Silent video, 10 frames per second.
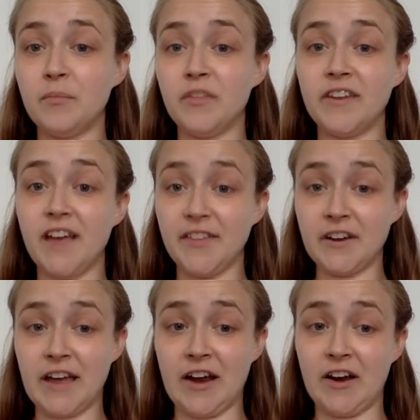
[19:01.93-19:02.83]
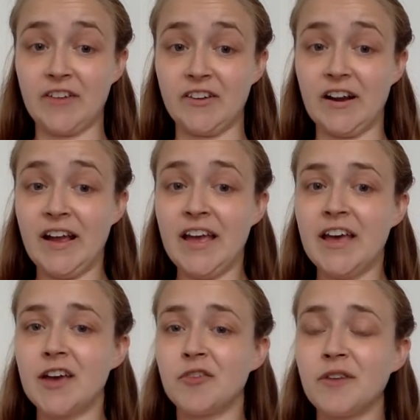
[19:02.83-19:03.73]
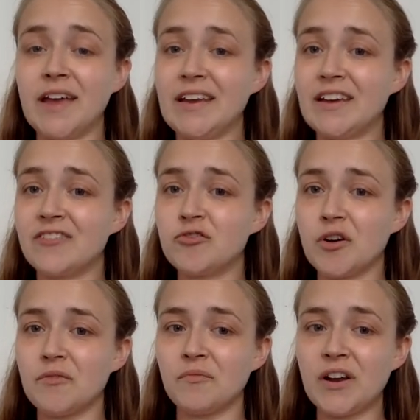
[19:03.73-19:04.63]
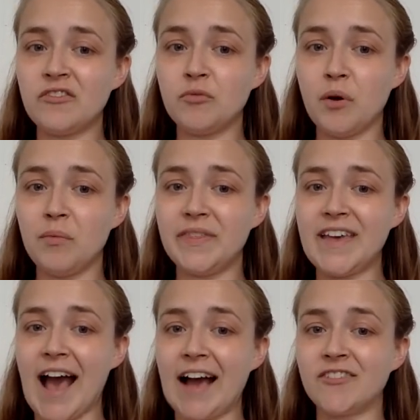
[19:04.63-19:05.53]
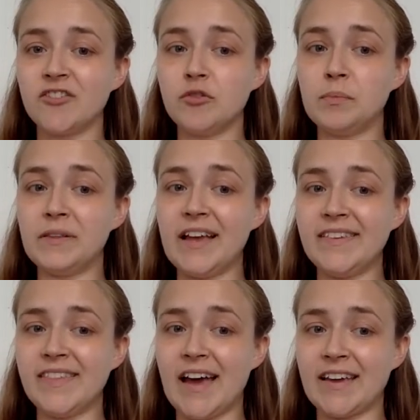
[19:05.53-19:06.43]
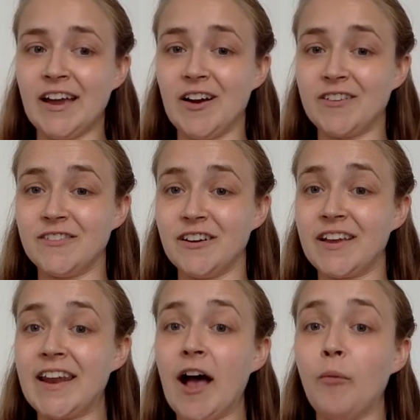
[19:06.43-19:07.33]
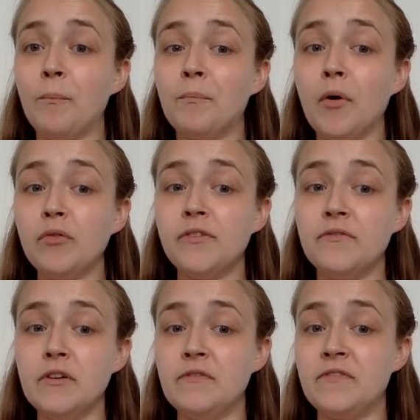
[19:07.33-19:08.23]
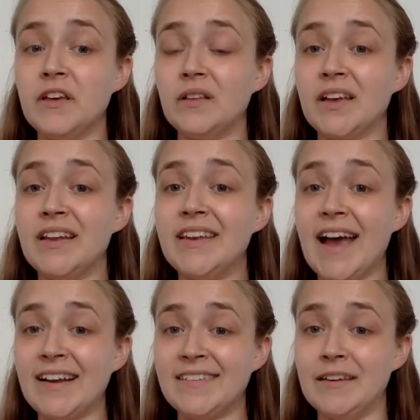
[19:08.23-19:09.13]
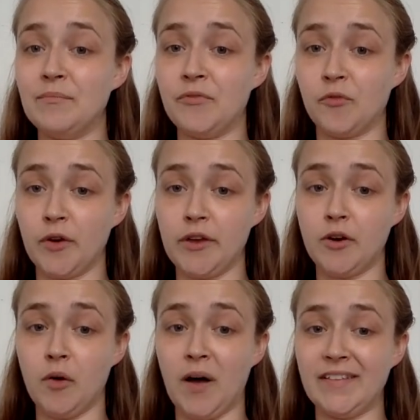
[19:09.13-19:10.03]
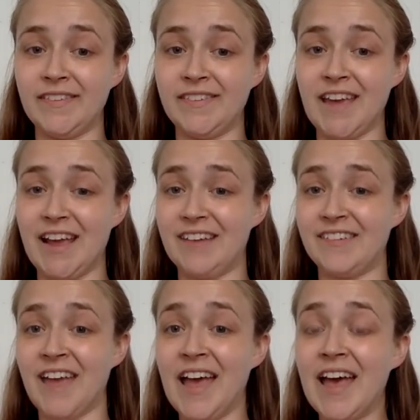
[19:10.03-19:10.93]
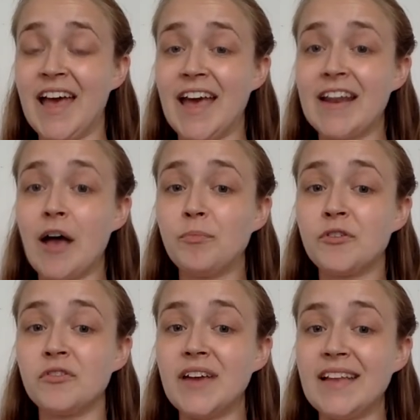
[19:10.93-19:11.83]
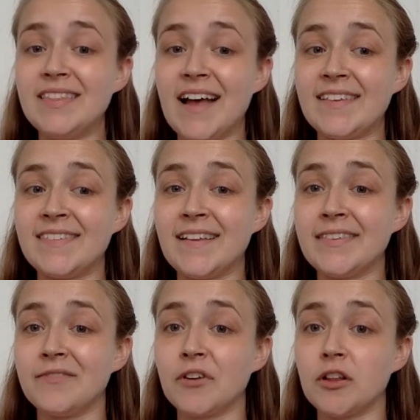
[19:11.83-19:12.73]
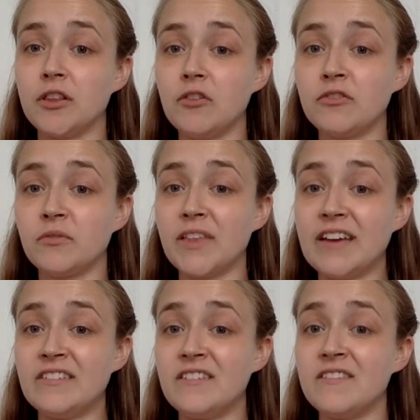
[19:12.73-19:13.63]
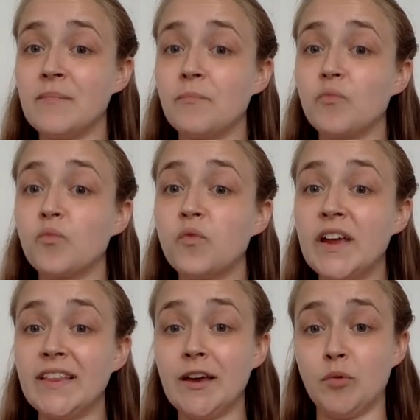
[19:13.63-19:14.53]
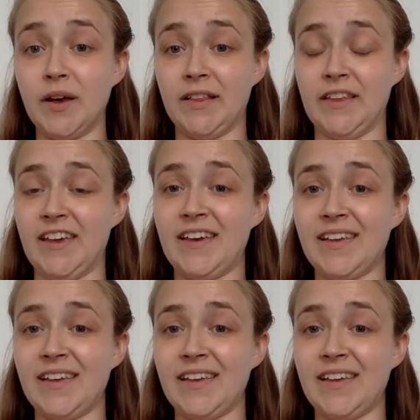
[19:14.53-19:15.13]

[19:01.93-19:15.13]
with another character, creating a short ritual with the actor who plays that character can help both of you feel connected before you go on stage, and help create that sense of a close relationship really quickly.